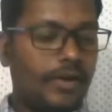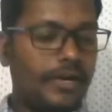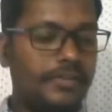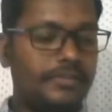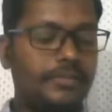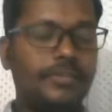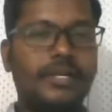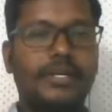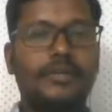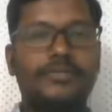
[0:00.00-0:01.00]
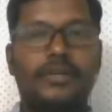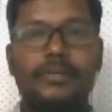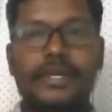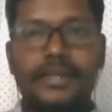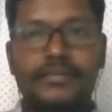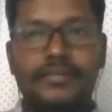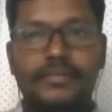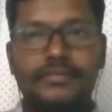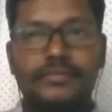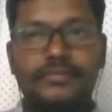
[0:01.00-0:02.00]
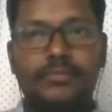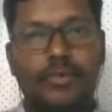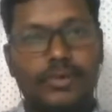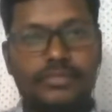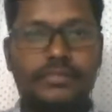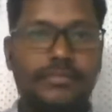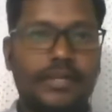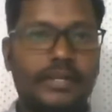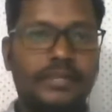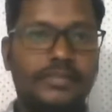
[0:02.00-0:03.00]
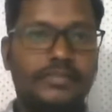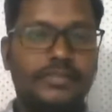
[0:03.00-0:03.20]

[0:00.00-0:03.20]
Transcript: Or in simple terms, or make it more simpler,